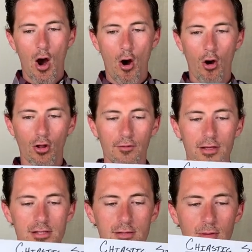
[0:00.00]
All of
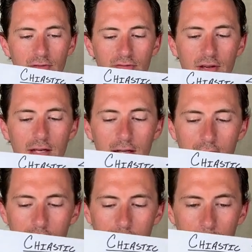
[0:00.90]
this has been
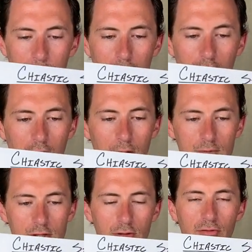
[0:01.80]
feeding
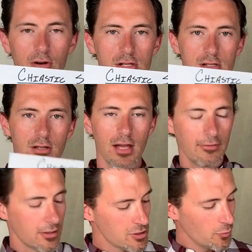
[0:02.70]
up to verses
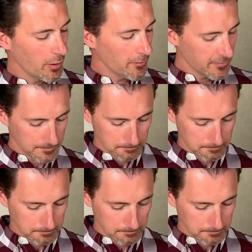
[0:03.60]
11 and 12.